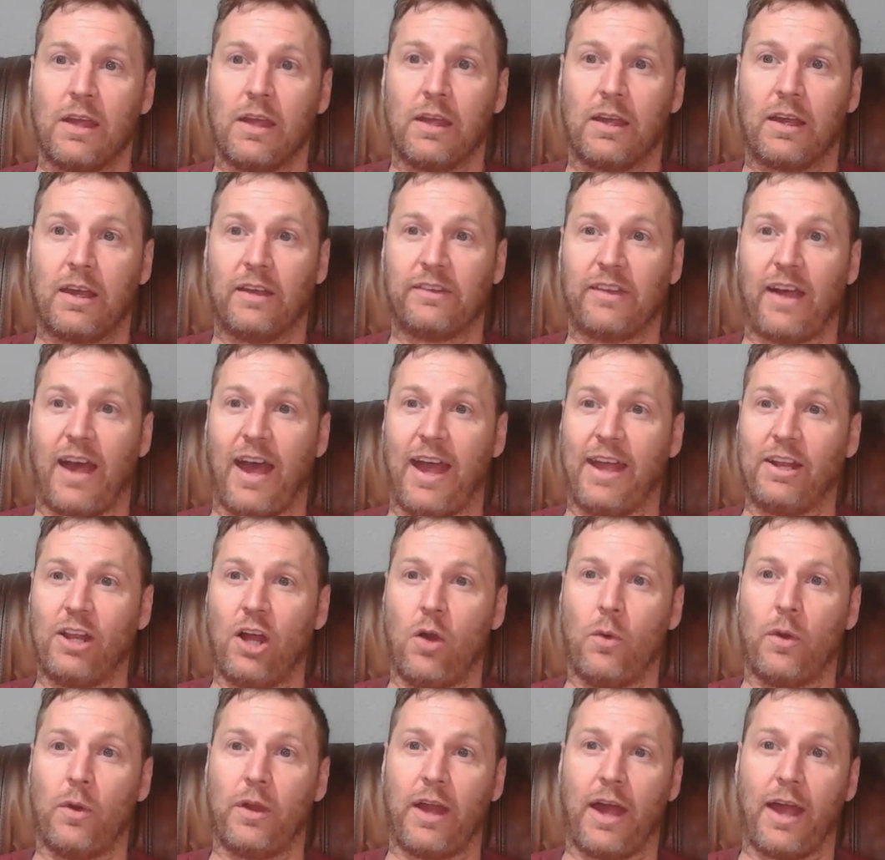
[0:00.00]
Because I
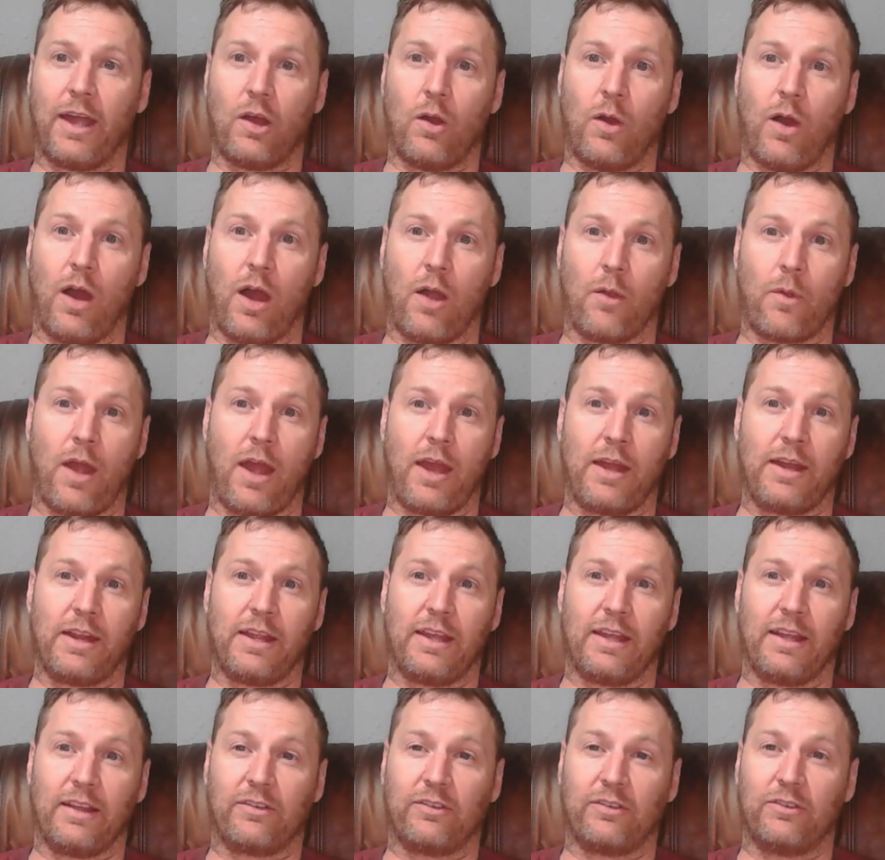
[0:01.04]
know when I go out
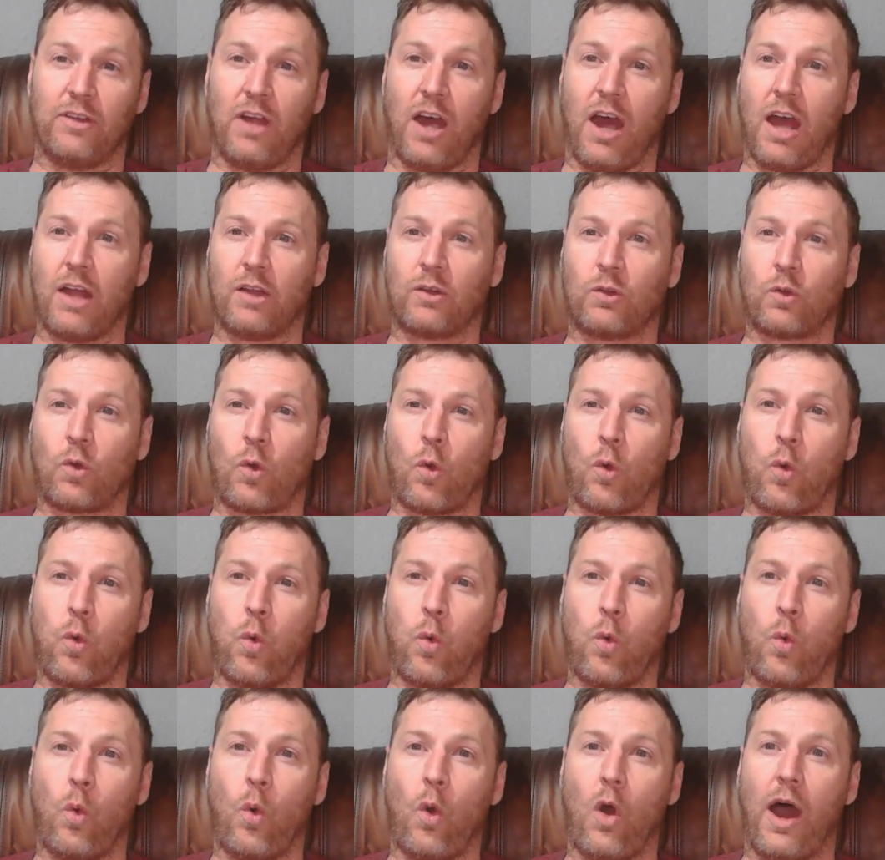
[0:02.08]
riding, it's not
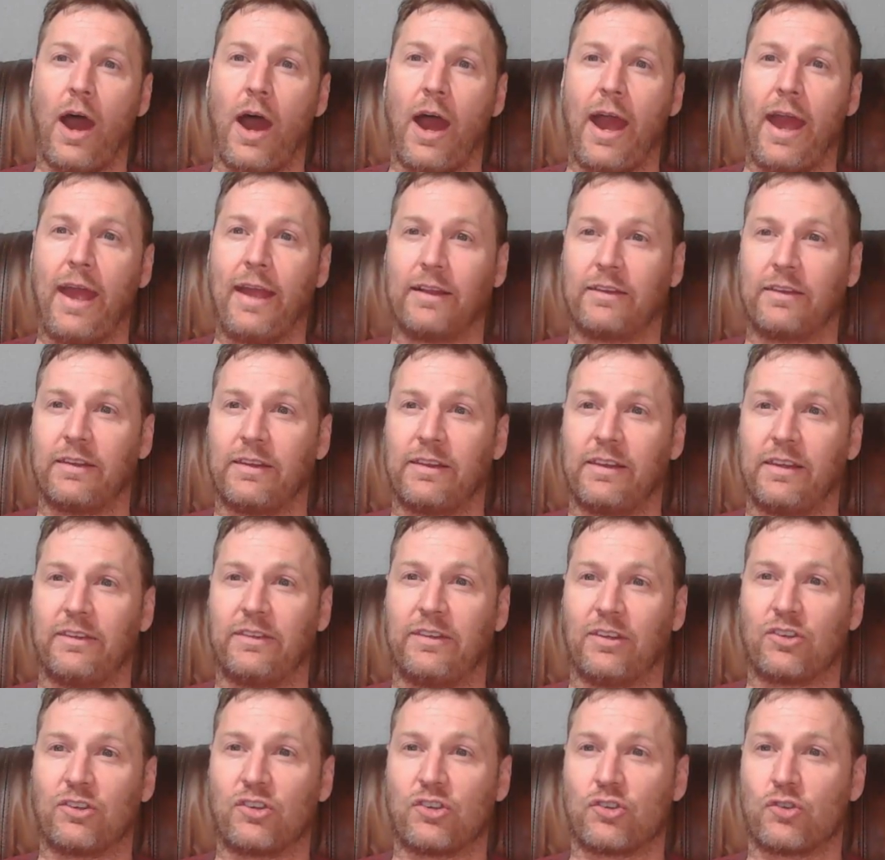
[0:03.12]
quite to this
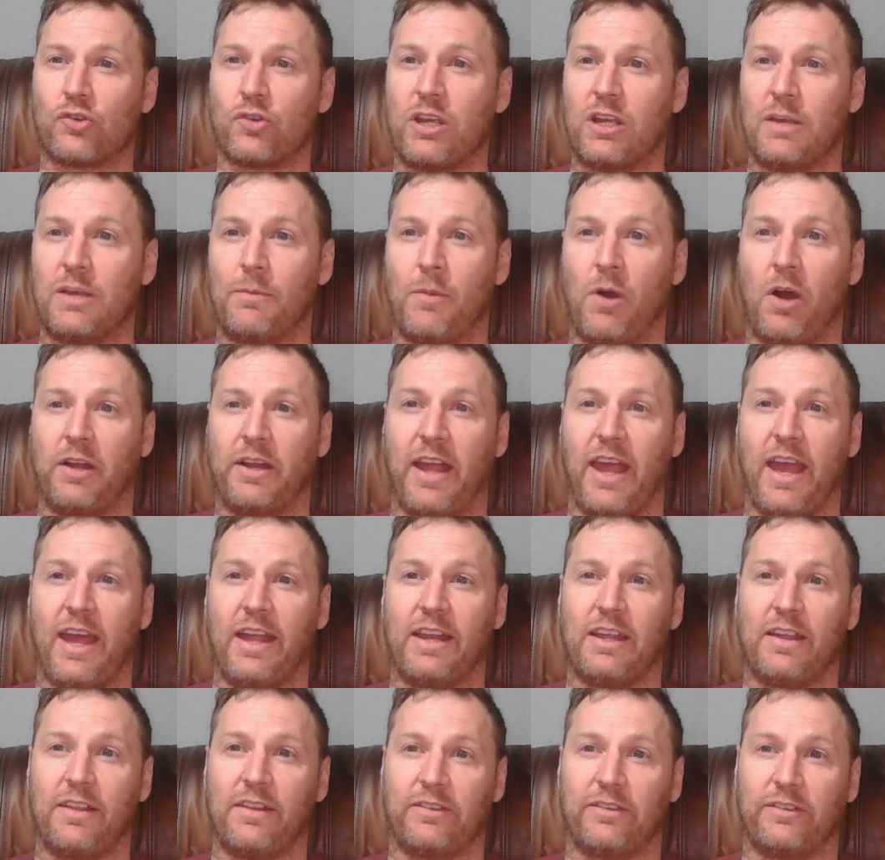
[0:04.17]
extreme on
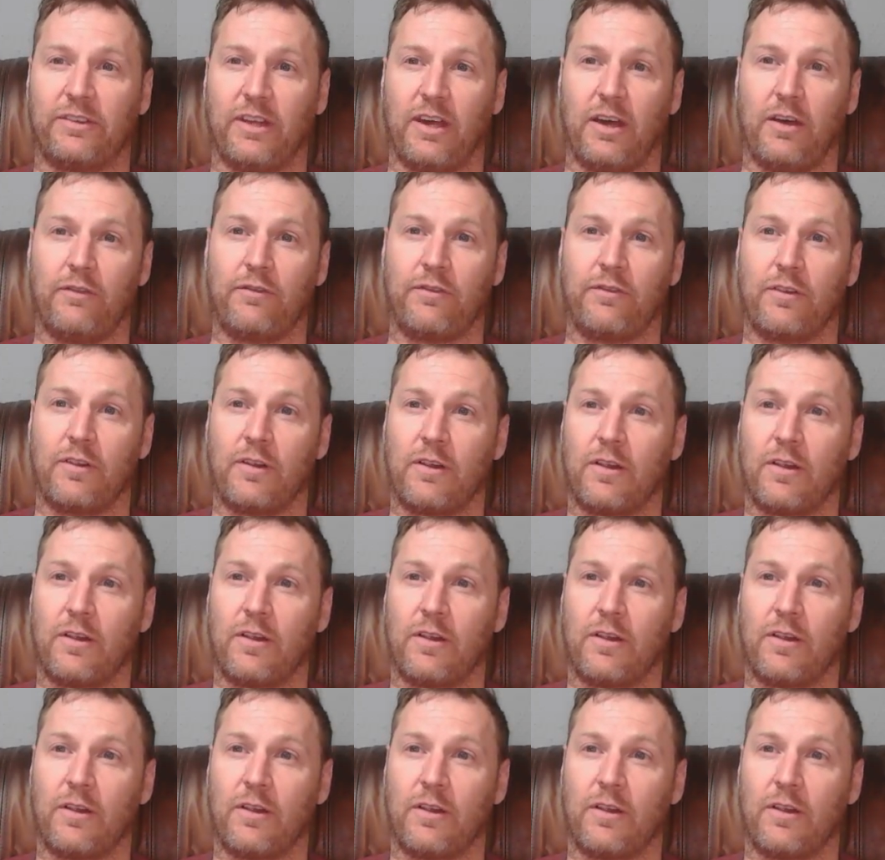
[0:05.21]
any of this stuff.